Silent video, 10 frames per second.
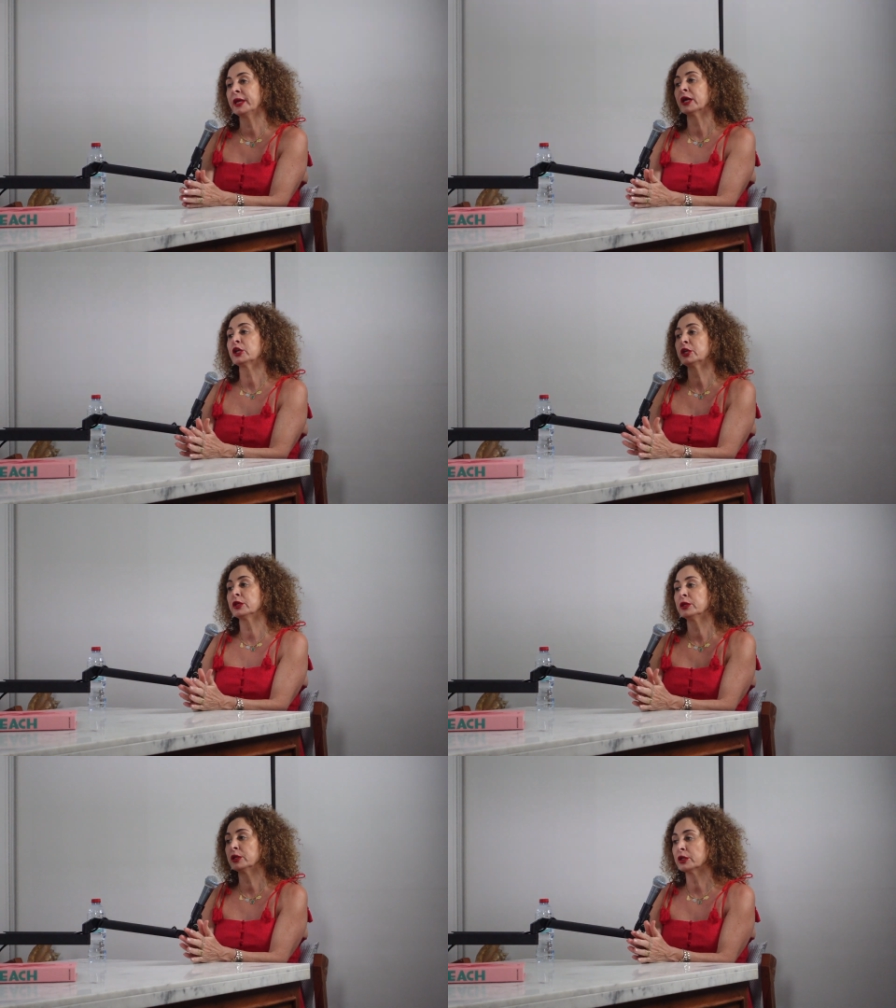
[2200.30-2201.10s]
Yeah.
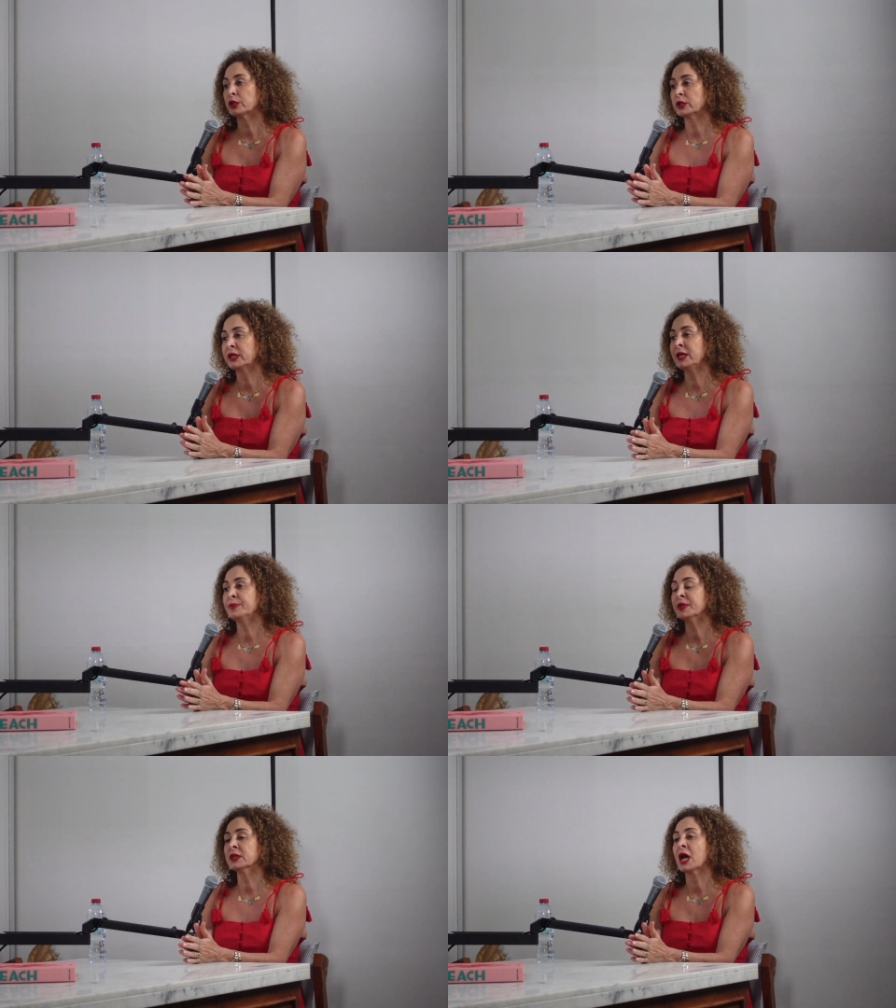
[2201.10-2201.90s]

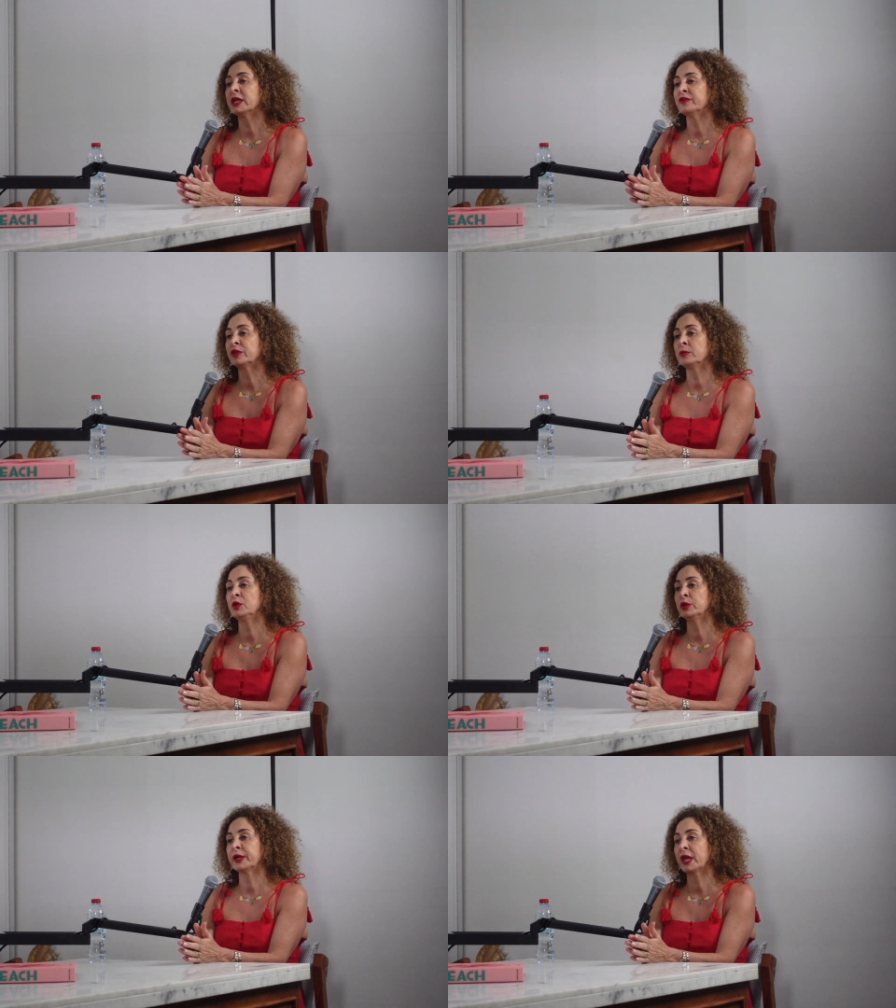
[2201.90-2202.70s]
Keep the line of
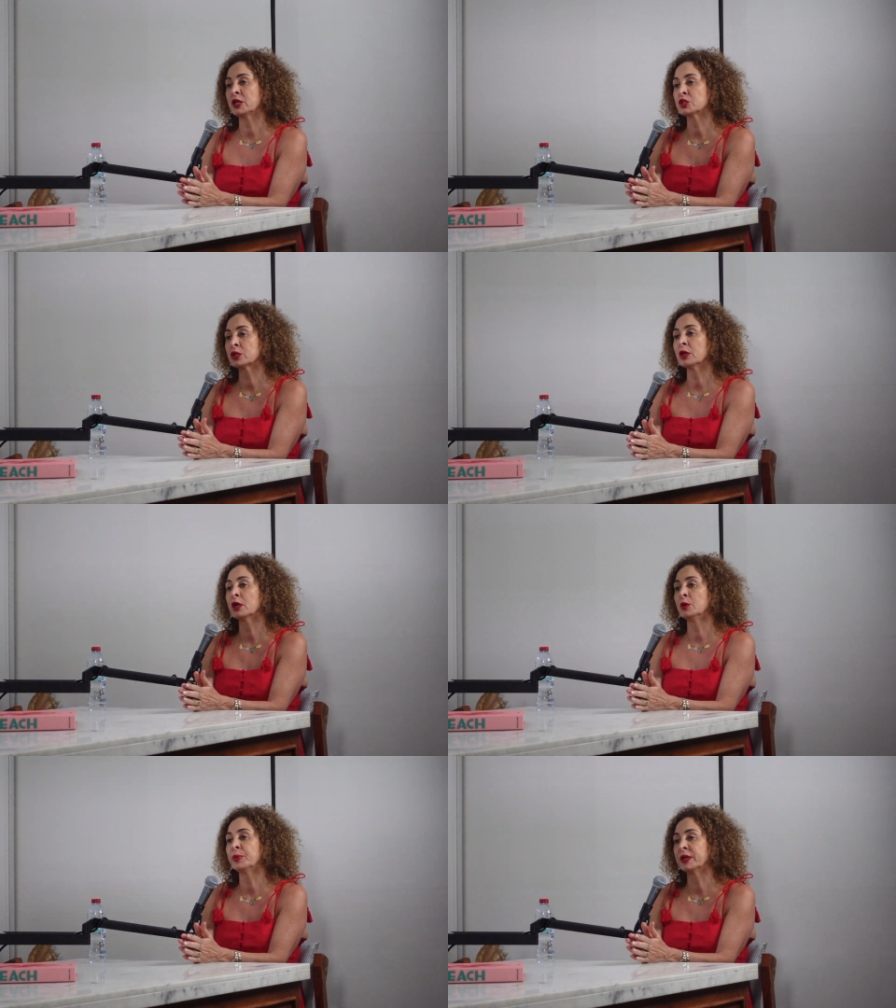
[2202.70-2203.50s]
communication
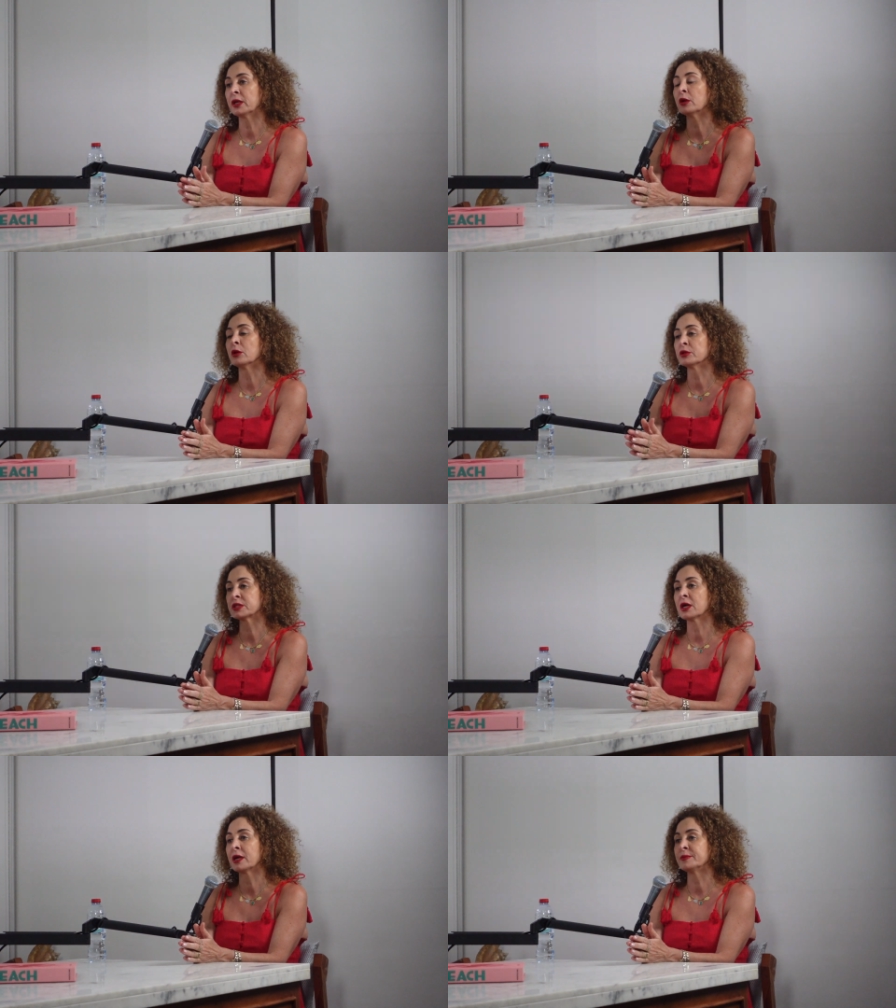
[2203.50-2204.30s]
open at all
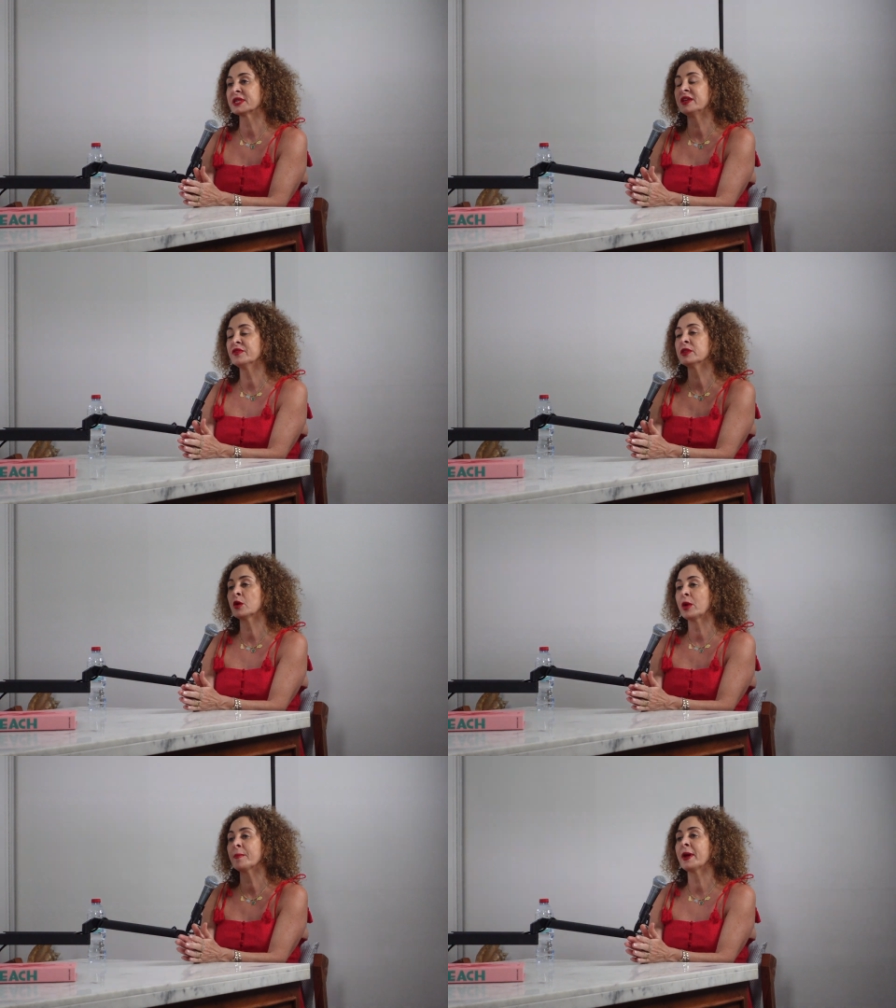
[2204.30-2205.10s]
times, even
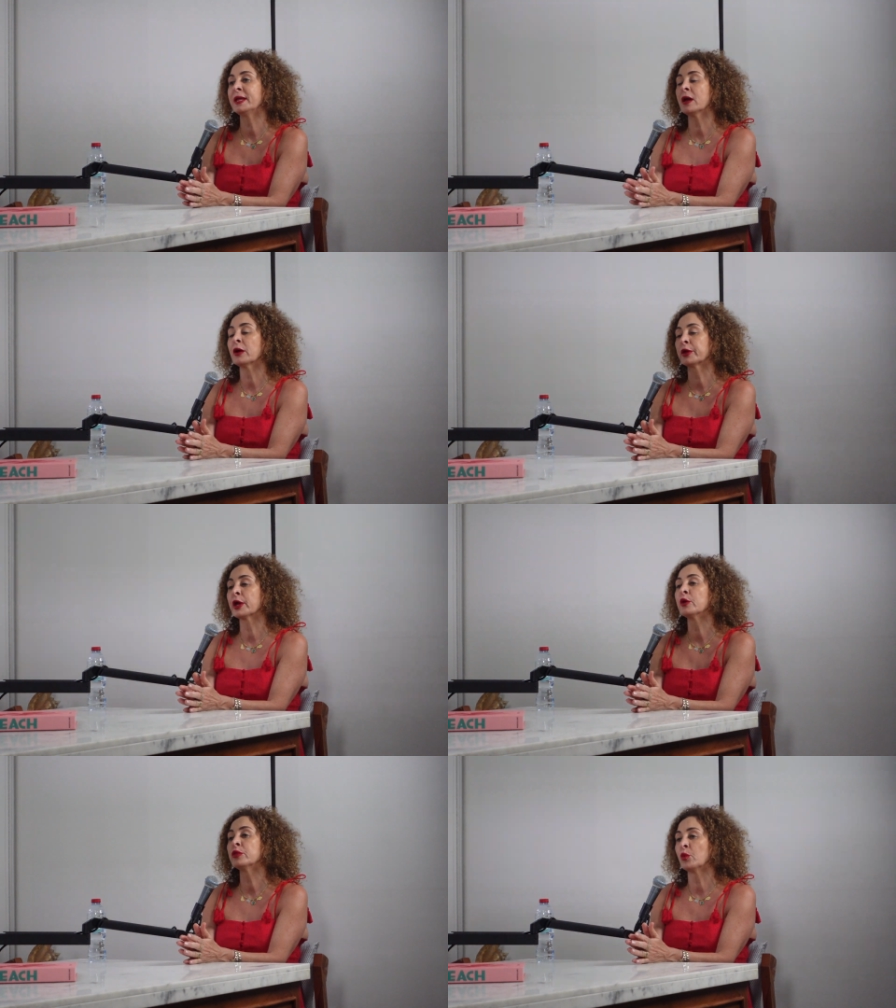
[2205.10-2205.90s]
though it may not
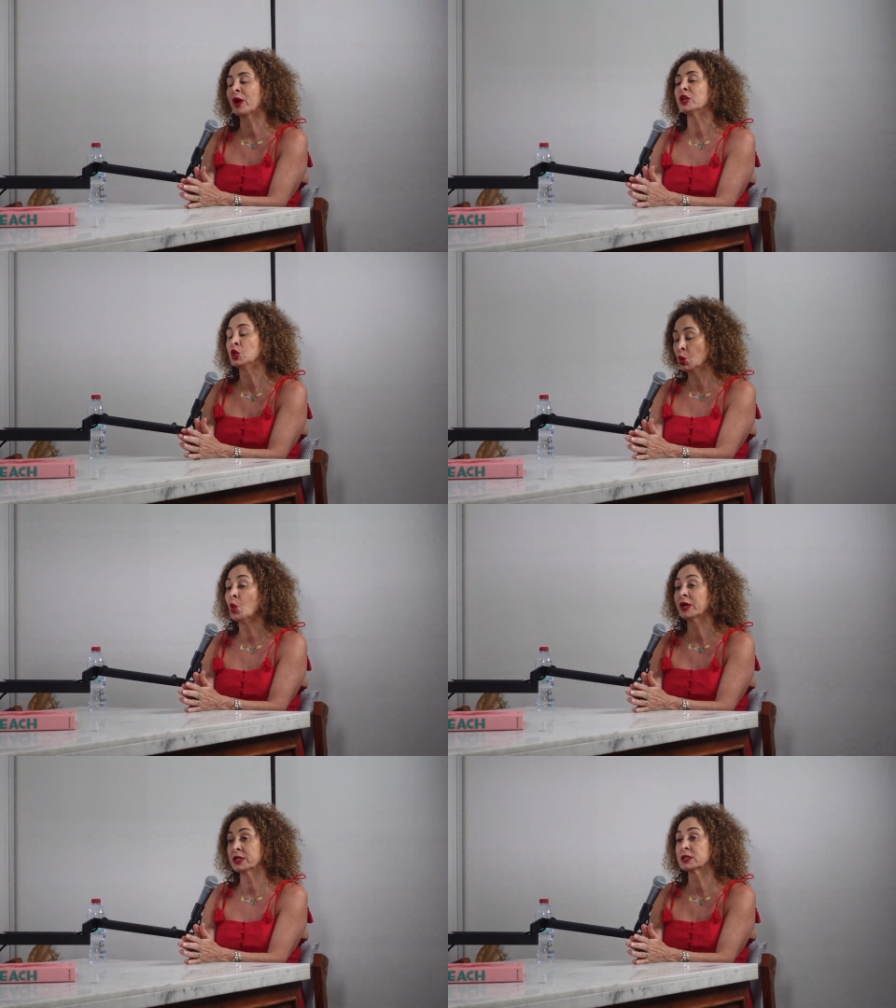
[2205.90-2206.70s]
go the way you
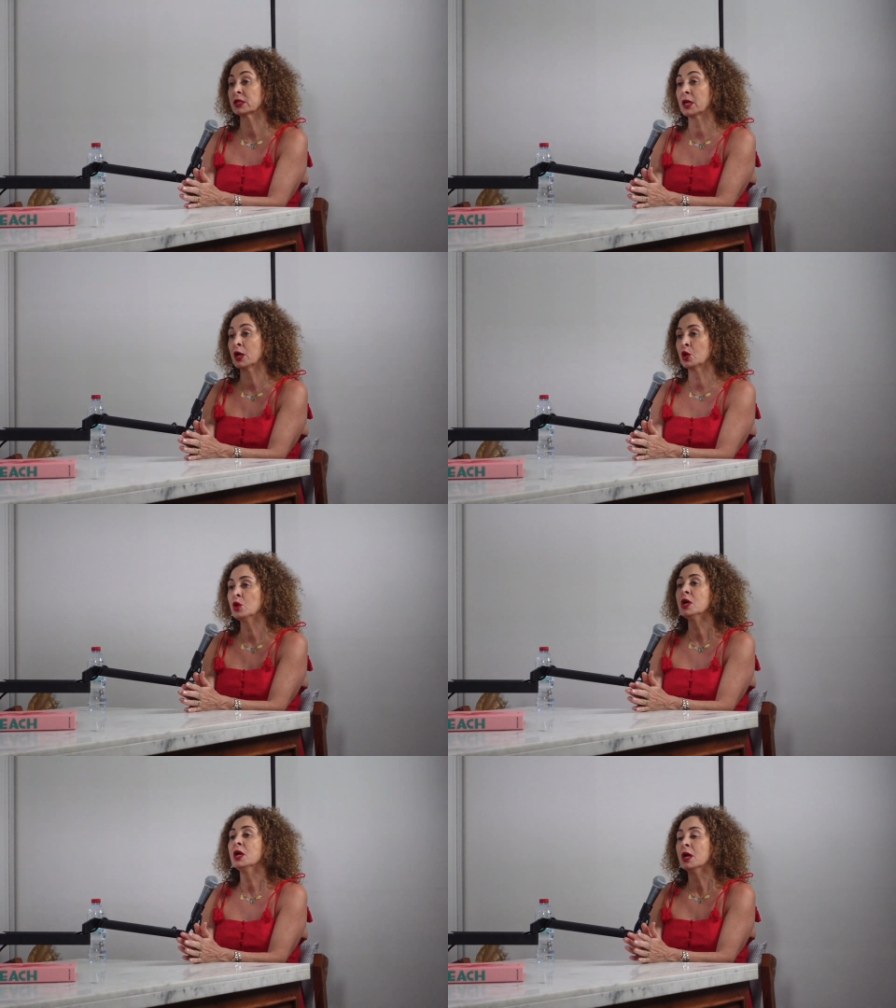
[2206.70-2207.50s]
want it to go,
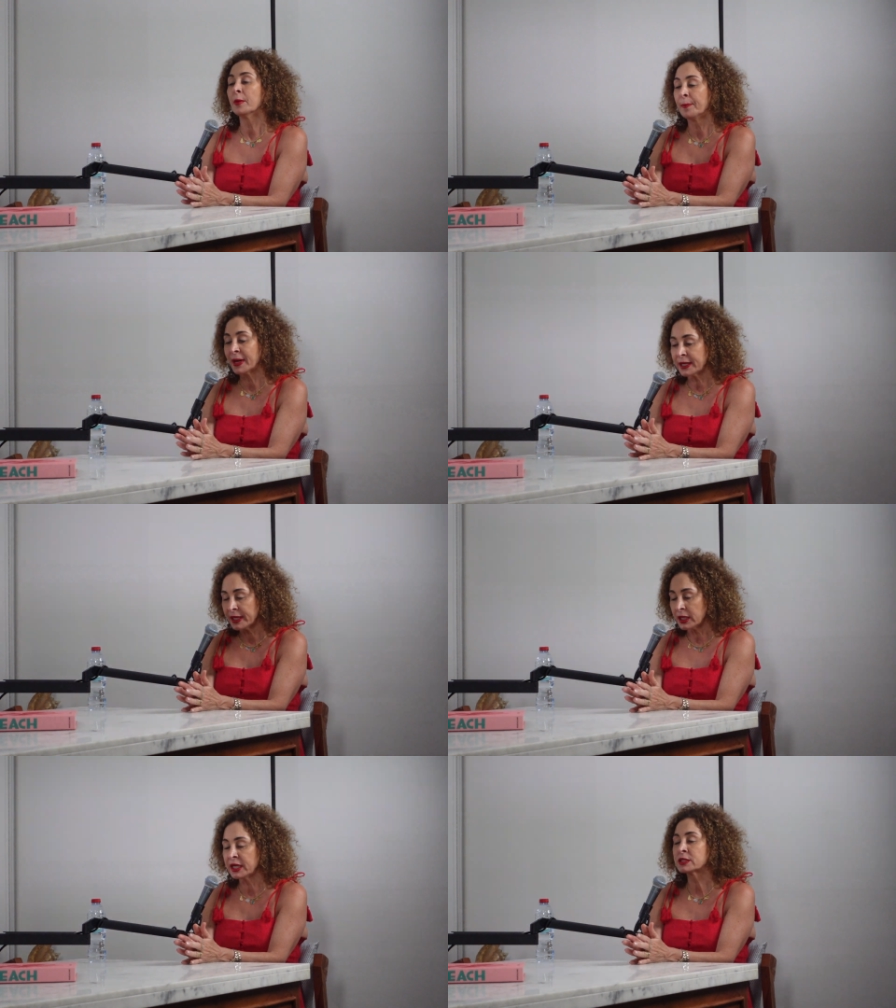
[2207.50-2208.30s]
but
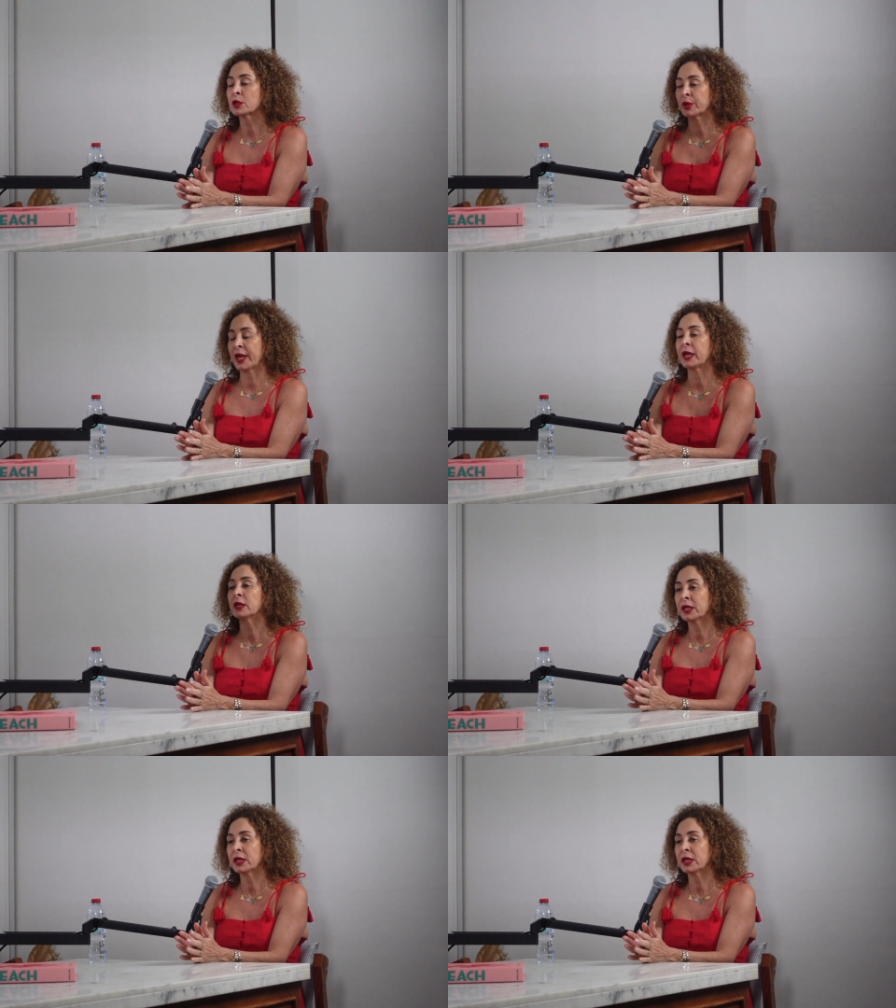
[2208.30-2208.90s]
it's okay.